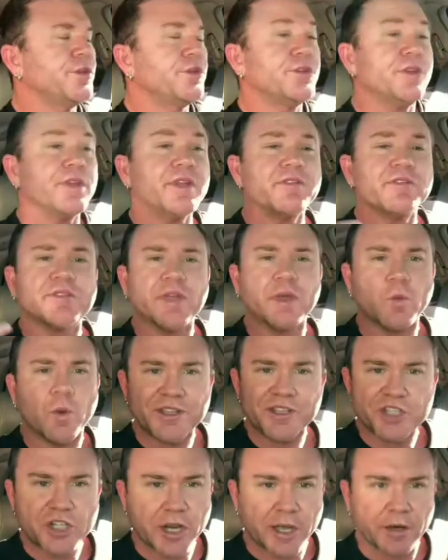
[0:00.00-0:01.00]
you could even say
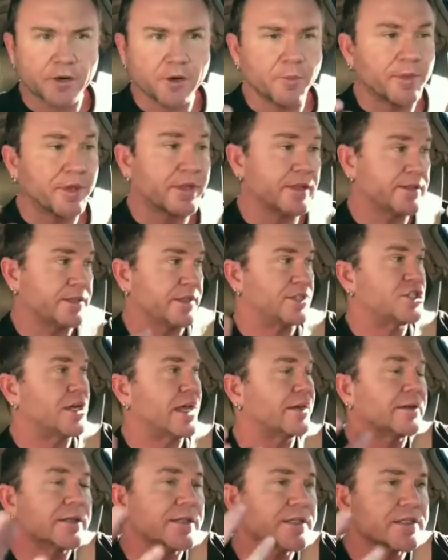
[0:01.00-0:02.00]
what channel, because the
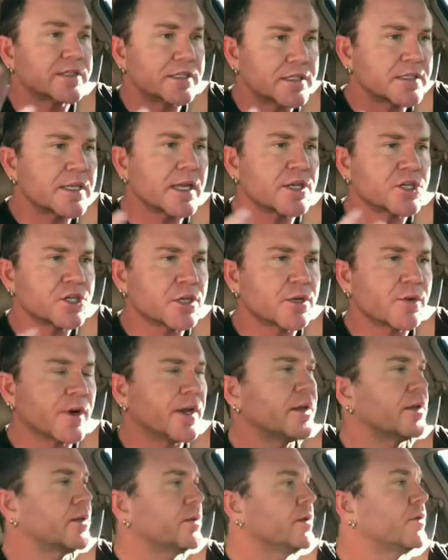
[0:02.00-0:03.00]
channel is the station,
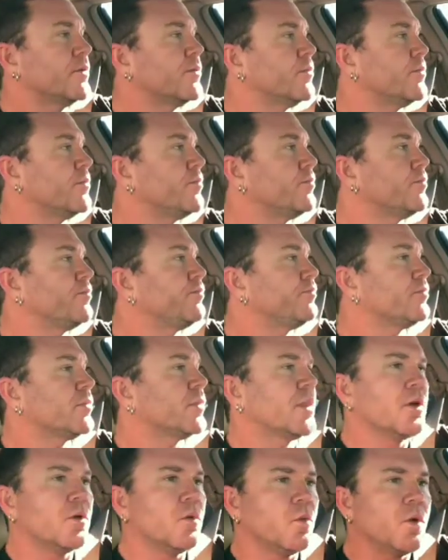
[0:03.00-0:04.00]
right?
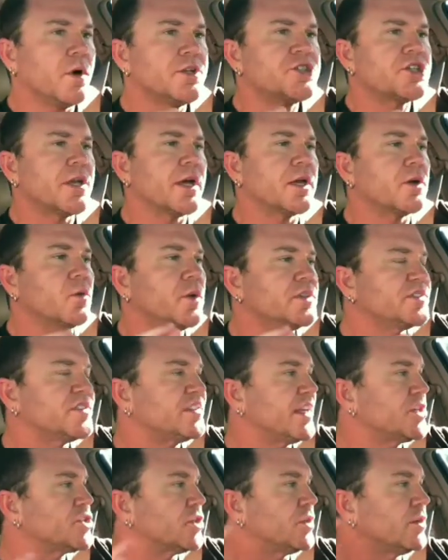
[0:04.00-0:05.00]
What channel, what
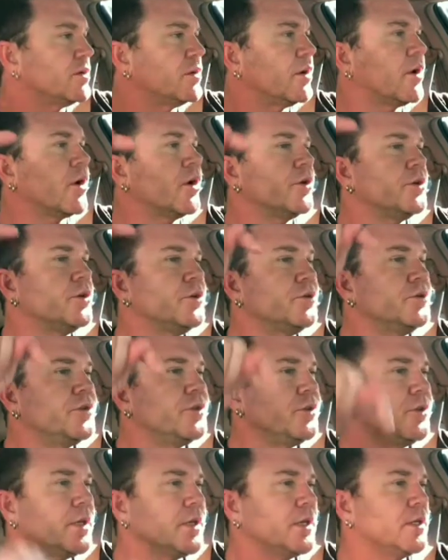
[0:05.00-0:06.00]
station are you
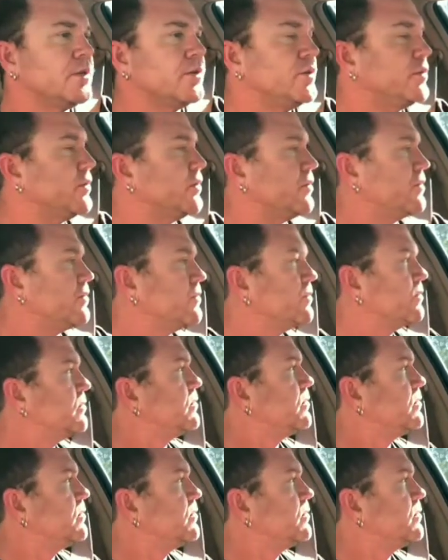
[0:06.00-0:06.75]
tuning into?